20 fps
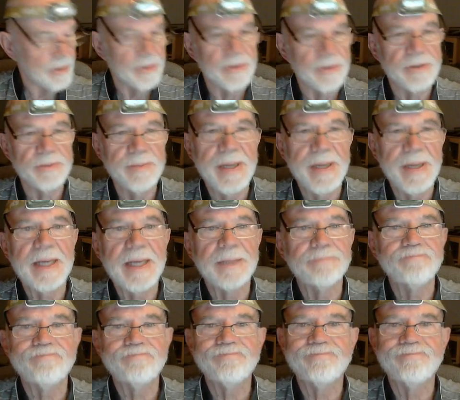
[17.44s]
this Mac.
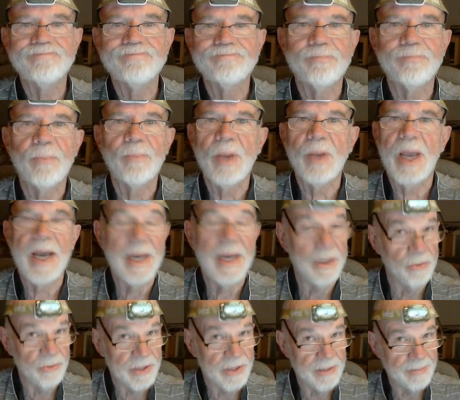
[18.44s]
I
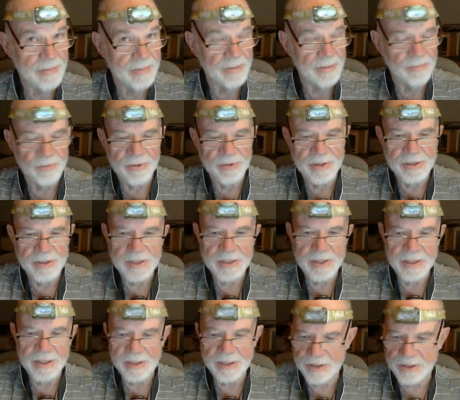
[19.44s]
don't keep up with these
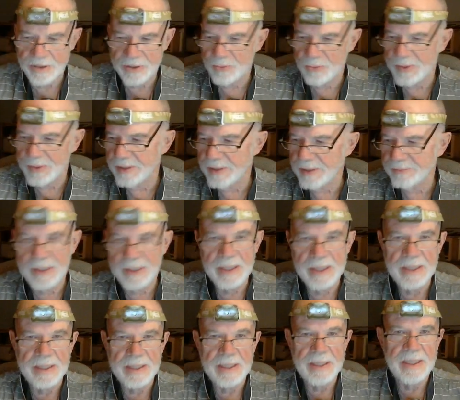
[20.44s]
things too well.
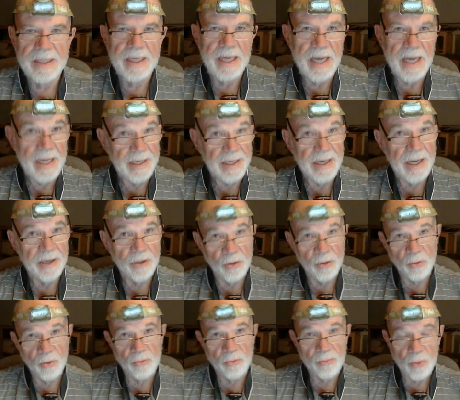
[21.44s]
I now
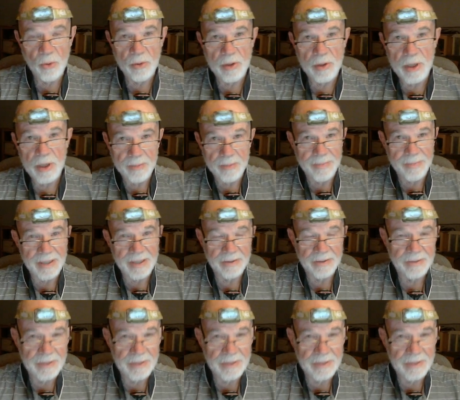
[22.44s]
know more about